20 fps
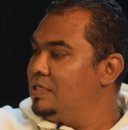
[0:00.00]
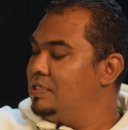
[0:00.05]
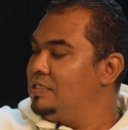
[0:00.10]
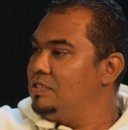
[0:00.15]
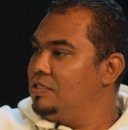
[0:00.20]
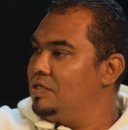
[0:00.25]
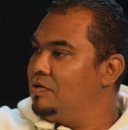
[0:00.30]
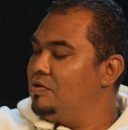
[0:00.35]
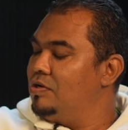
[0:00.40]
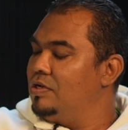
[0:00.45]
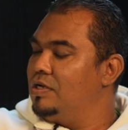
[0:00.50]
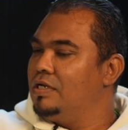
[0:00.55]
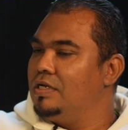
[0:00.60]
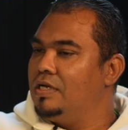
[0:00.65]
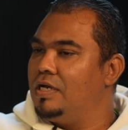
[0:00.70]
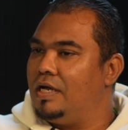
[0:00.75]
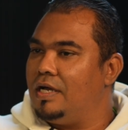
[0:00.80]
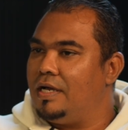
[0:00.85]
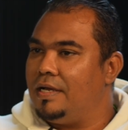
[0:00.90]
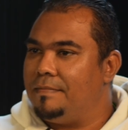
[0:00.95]
You
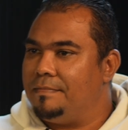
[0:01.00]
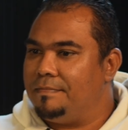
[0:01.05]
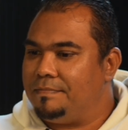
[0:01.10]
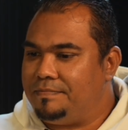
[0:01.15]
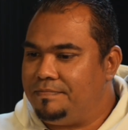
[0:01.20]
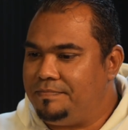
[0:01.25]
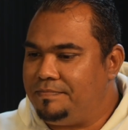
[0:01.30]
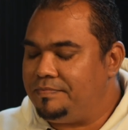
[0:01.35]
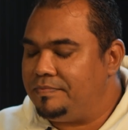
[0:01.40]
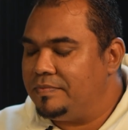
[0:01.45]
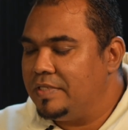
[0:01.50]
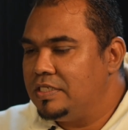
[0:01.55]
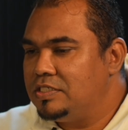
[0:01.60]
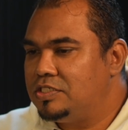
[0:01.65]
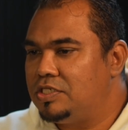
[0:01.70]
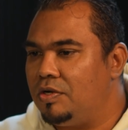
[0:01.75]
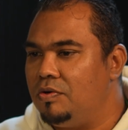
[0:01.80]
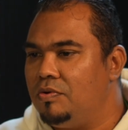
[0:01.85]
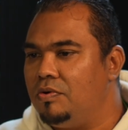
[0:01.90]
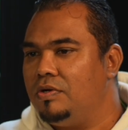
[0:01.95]
know,
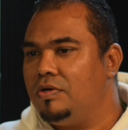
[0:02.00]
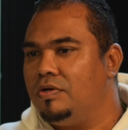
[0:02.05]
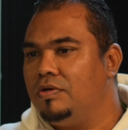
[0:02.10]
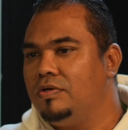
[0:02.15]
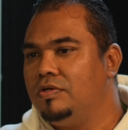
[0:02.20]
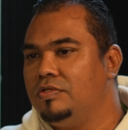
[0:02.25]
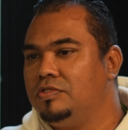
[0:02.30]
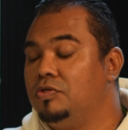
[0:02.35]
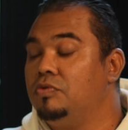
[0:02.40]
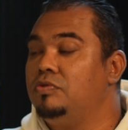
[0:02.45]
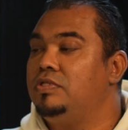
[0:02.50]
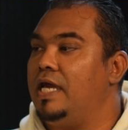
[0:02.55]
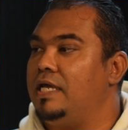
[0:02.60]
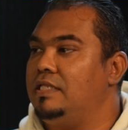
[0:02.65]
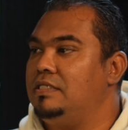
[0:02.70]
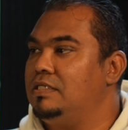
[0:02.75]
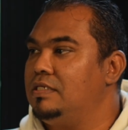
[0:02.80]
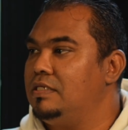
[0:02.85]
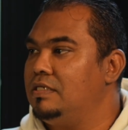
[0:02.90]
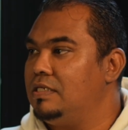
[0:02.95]
so do
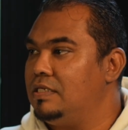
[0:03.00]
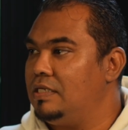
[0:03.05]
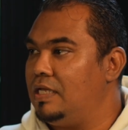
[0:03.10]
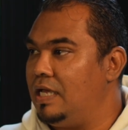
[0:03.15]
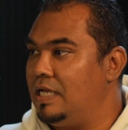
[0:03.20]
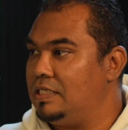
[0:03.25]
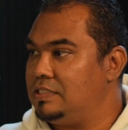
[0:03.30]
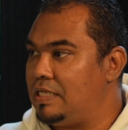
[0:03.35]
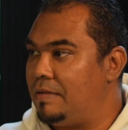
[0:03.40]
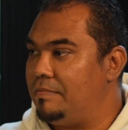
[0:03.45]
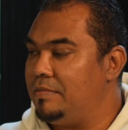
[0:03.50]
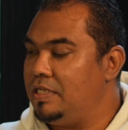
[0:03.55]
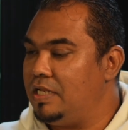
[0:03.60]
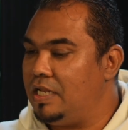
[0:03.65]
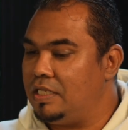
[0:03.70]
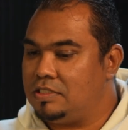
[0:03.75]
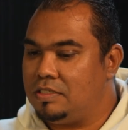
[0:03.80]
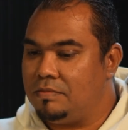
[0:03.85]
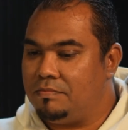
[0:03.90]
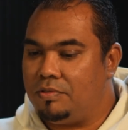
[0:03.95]
that as somebody
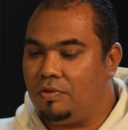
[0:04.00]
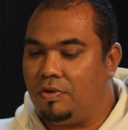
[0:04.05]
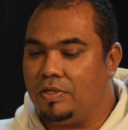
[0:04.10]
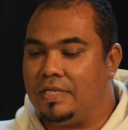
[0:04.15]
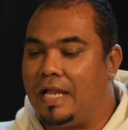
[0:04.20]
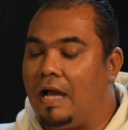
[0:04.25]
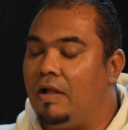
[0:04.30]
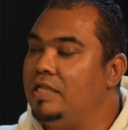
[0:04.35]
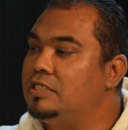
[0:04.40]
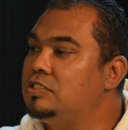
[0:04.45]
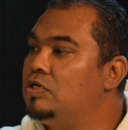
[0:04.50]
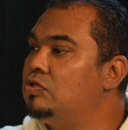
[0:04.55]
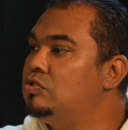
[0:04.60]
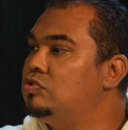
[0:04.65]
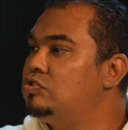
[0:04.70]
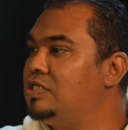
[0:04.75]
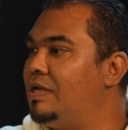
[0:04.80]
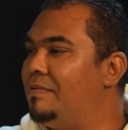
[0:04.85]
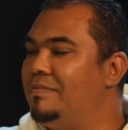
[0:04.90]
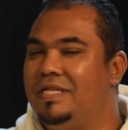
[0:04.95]
that's employed. Now let's go
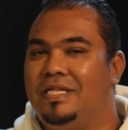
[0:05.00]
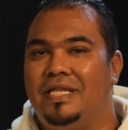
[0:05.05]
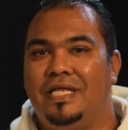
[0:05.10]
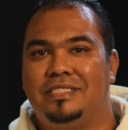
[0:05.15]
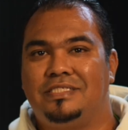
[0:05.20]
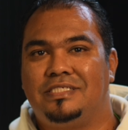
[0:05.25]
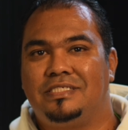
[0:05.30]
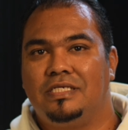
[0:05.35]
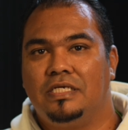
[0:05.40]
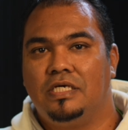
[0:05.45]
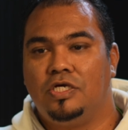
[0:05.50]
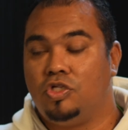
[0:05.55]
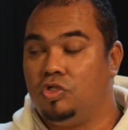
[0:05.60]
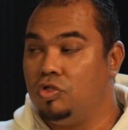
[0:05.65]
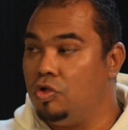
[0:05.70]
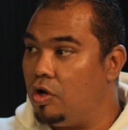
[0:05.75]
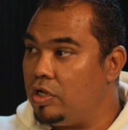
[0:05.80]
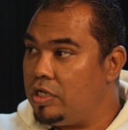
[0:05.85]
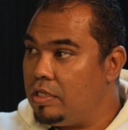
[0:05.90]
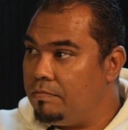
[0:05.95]
to somebody that's
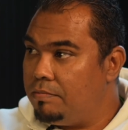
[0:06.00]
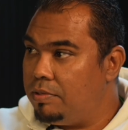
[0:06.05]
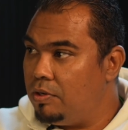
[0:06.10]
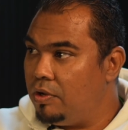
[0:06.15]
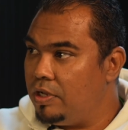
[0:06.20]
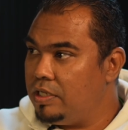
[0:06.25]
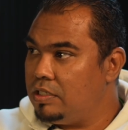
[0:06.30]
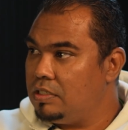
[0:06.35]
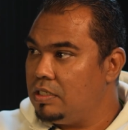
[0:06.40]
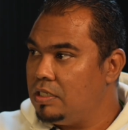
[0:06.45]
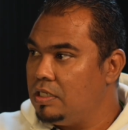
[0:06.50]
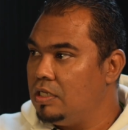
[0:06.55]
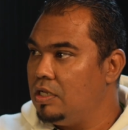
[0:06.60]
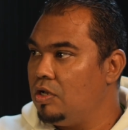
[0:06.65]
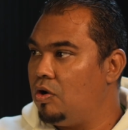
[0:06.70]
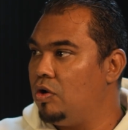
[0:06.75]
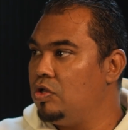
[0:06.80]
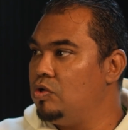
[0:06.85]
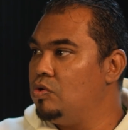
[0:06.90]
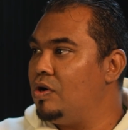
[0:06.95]
not employed
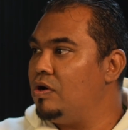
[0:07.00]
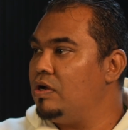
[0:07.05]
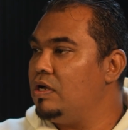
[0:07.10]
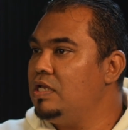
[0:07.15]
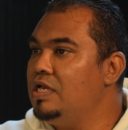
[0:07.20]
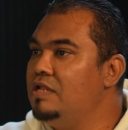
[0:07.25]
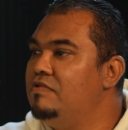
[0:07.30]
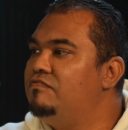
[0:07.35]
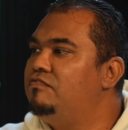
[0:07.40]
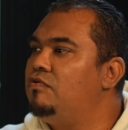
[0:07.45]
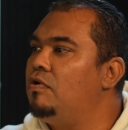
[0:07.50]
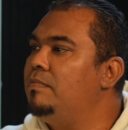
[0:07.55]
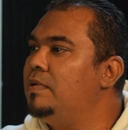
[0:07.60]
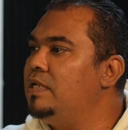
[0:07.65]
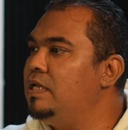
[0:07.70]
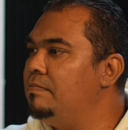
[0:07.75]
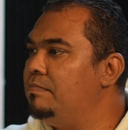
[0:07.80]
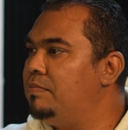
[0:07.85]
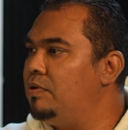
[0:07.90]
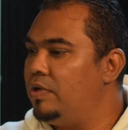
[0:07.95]
or you're informally
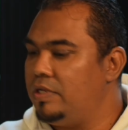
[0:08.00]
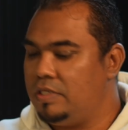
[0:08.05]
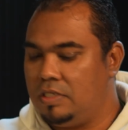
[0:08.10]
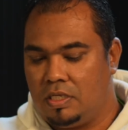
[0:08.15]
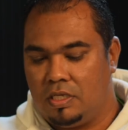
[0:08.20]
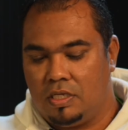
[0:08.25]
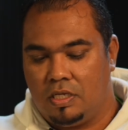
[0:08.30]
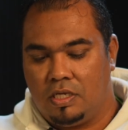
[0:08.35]
employed.